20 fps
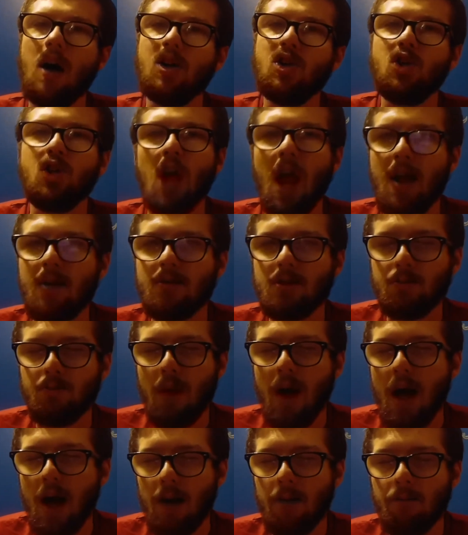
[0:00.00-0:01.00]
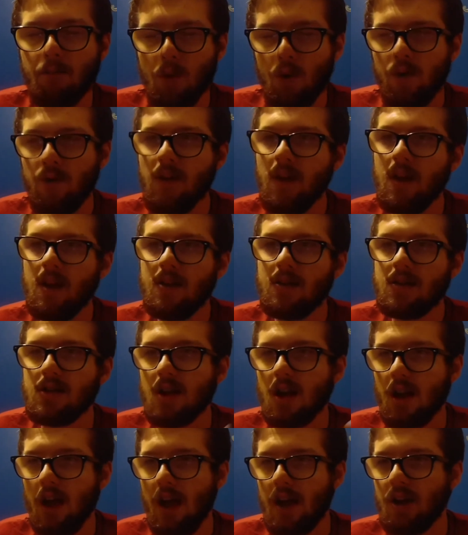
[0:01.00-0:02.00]
James Bond movies
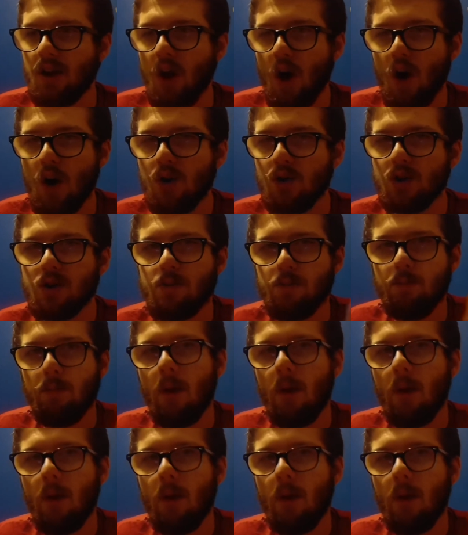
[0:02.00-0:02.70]
goes,